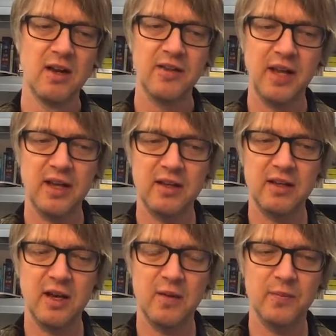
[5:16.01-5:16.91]
that
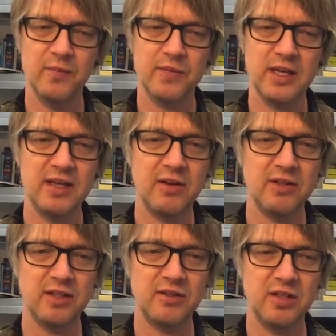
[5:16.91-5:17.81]
Danielle
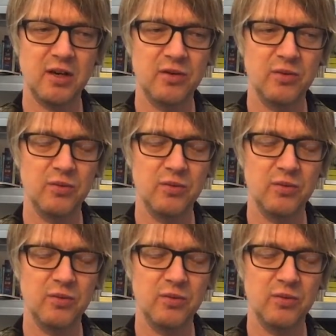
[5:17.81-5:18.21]
does so